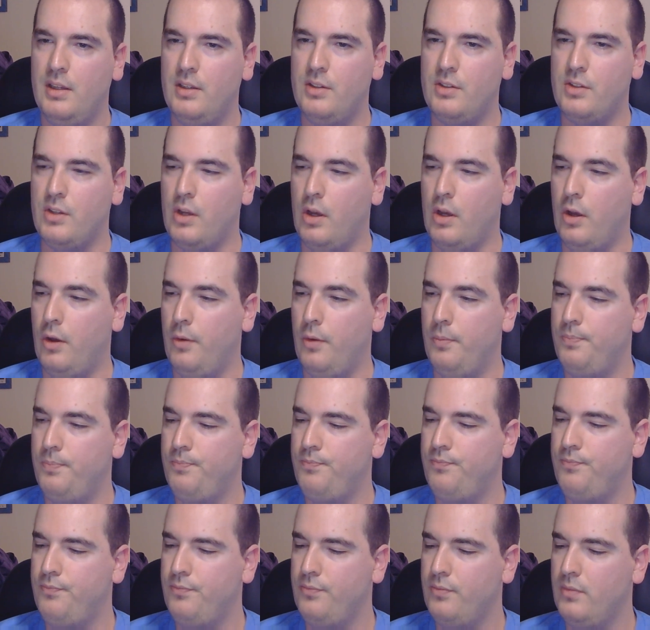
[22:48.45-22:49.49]
So,
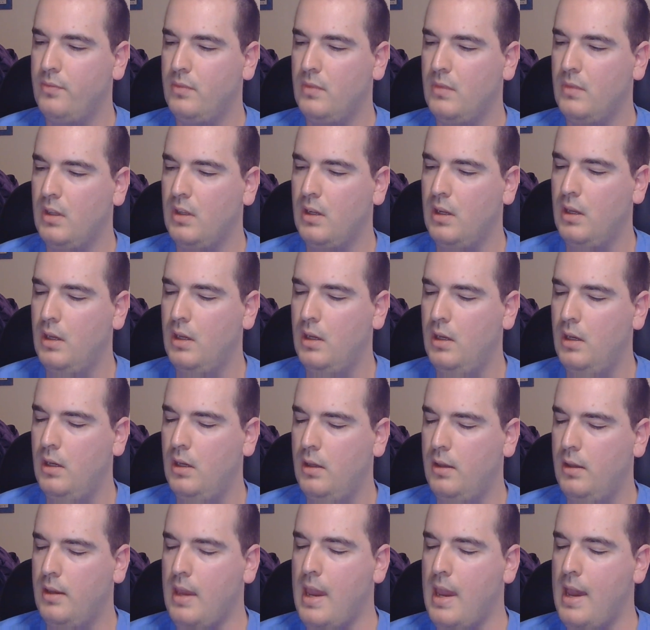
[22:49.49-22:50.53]

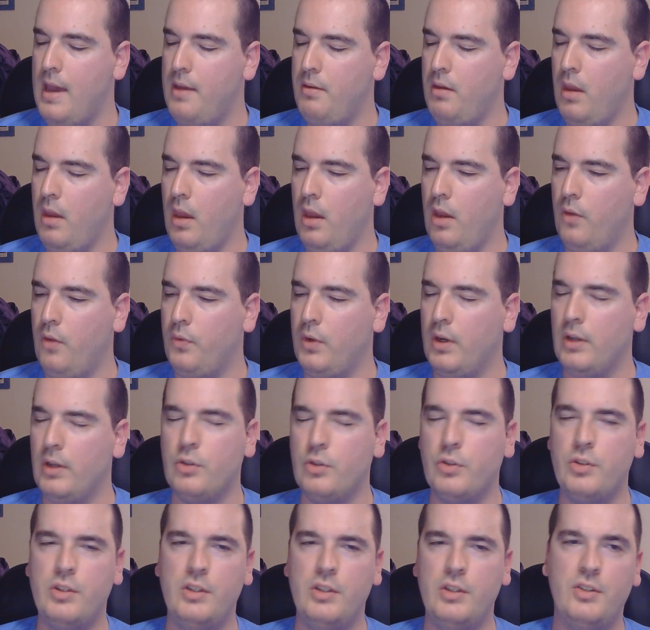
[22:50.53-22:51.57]
yeah, if you're
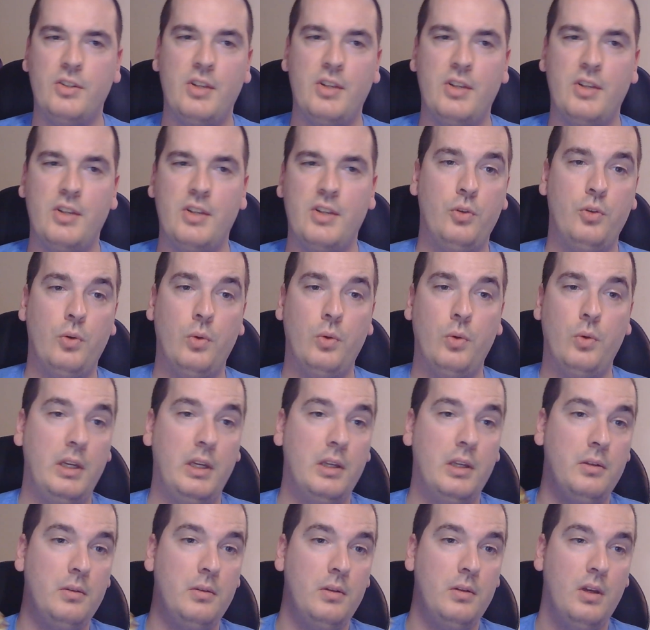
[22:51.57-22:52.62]
interested in San
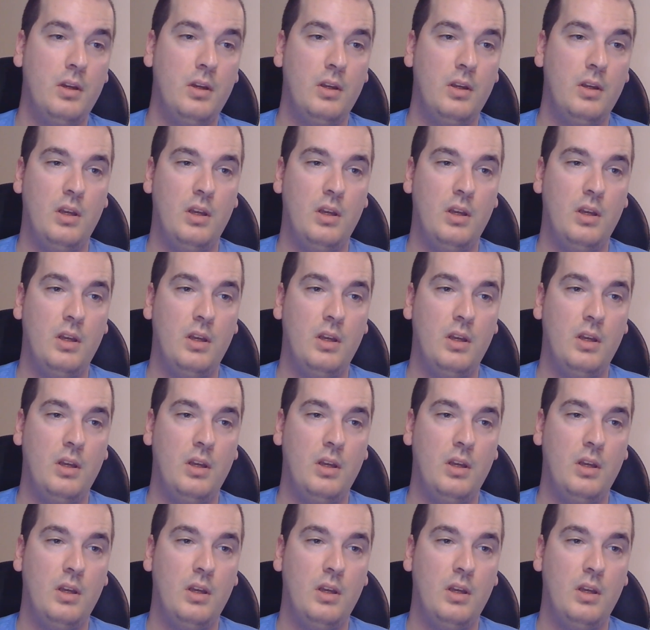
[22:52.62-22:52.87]
Julian,